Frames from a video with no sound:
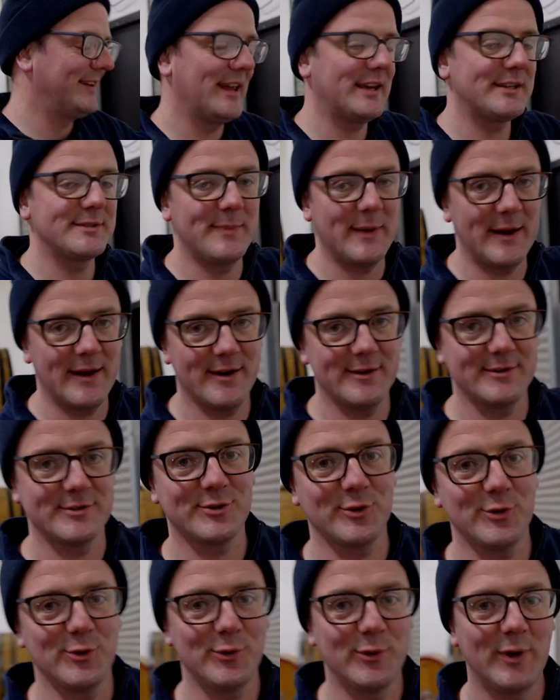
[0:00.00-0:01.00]
Next beer,
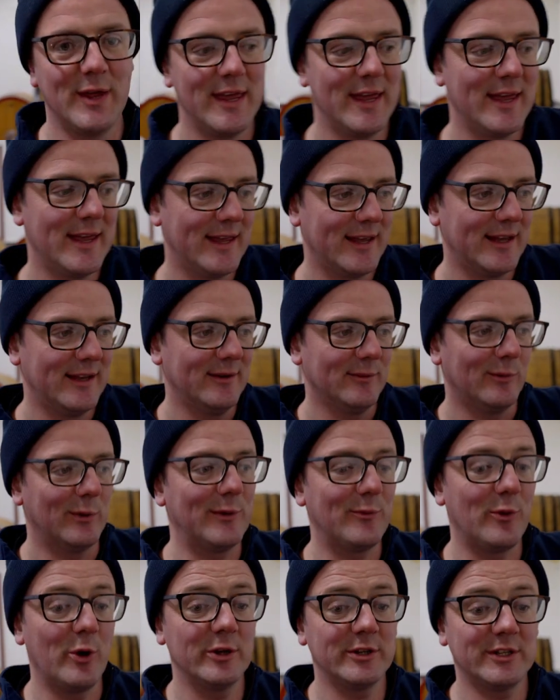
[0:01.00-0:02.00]
so we
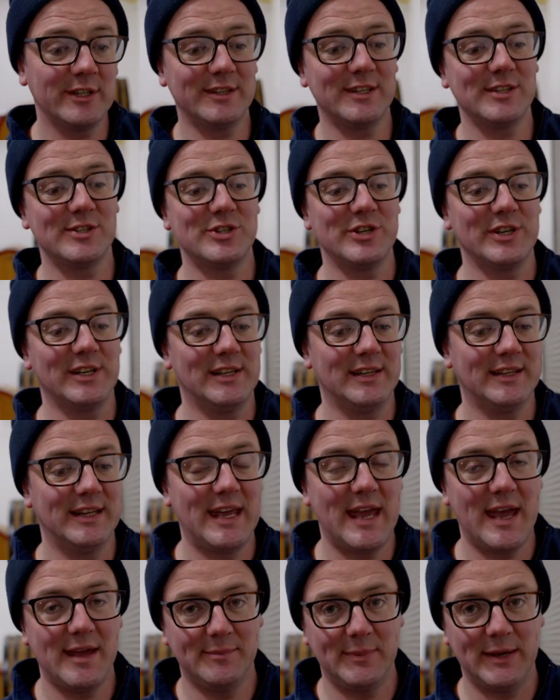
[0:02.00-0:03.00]
wanted to chill the
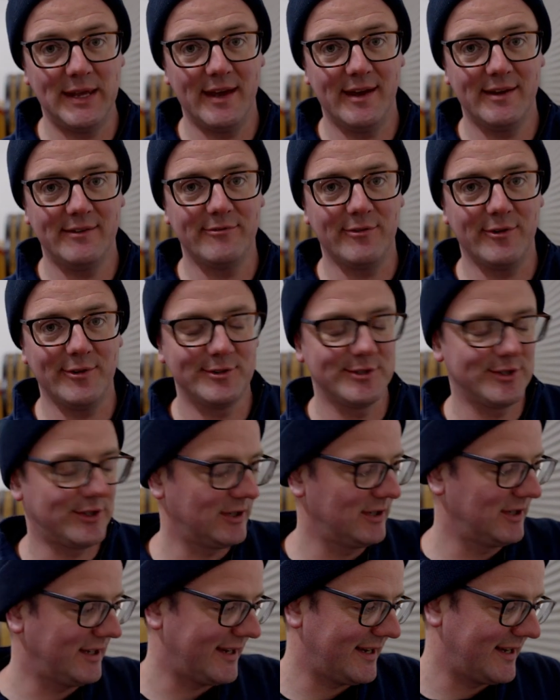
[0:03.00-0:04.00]
A P A first.
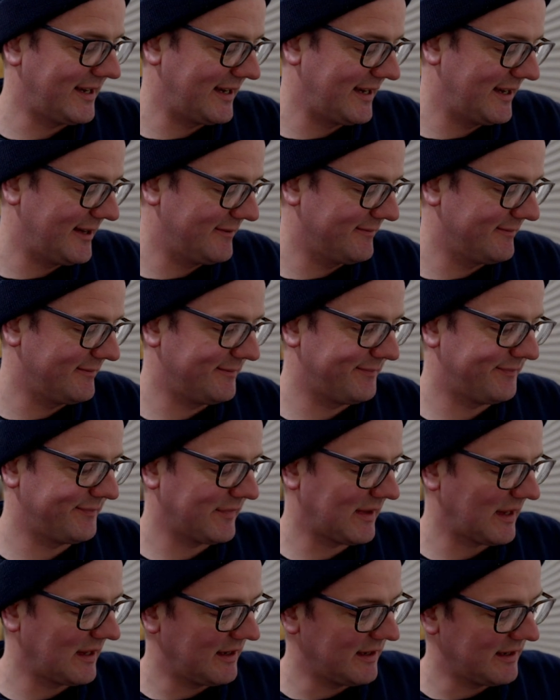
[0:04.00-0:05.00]
Um,
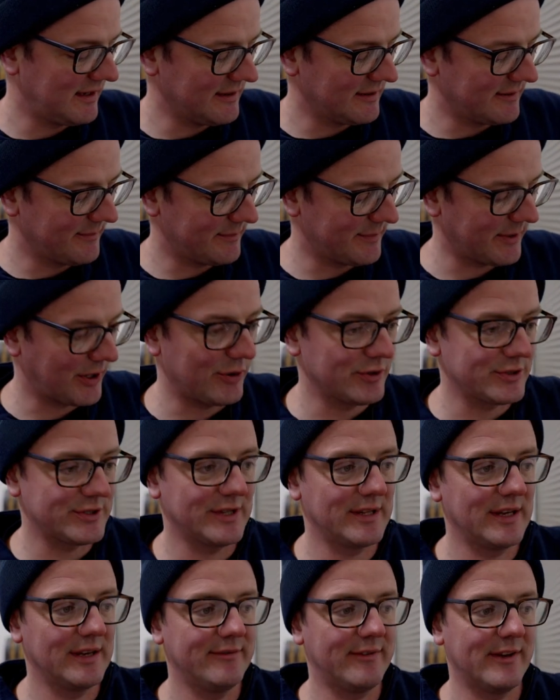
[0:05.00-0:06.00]
because of
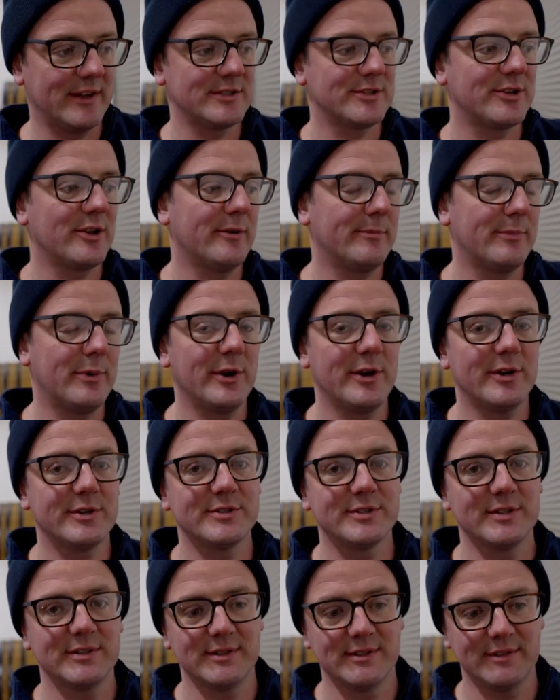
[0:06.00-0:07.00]
the advanced hop
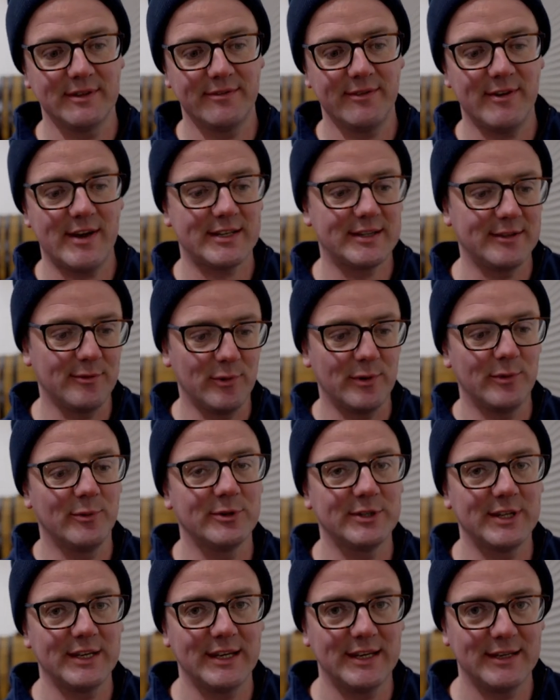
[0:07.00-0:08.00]
products and the fact that we
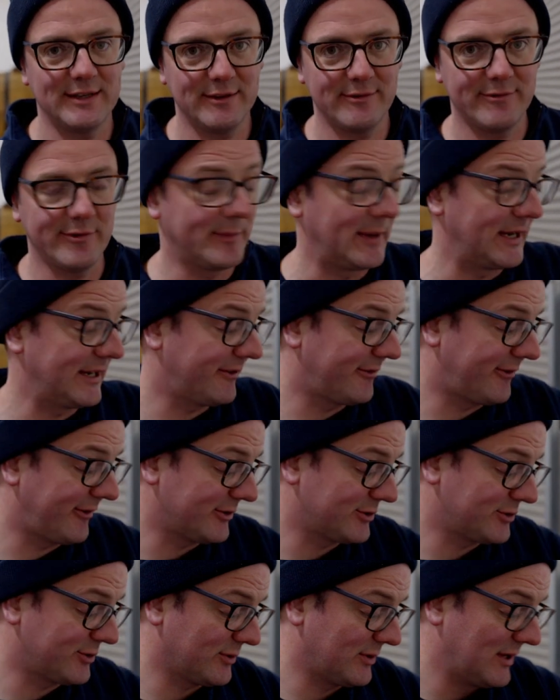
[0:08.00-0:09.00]
wanted it into the fermenter
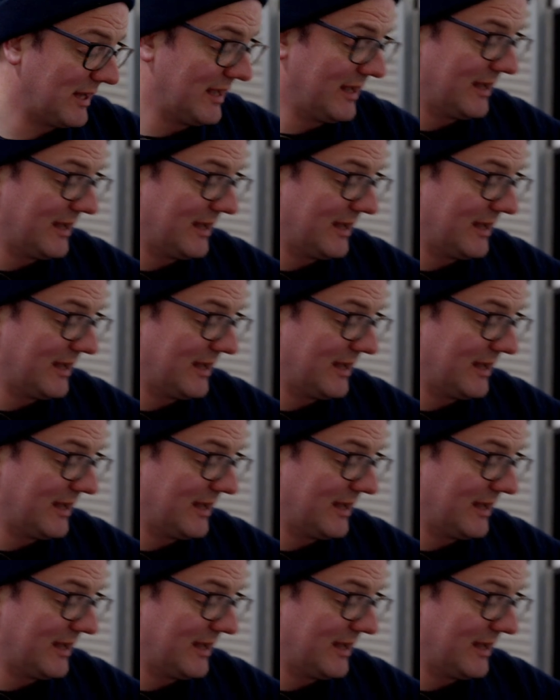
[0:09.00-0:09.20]
first. So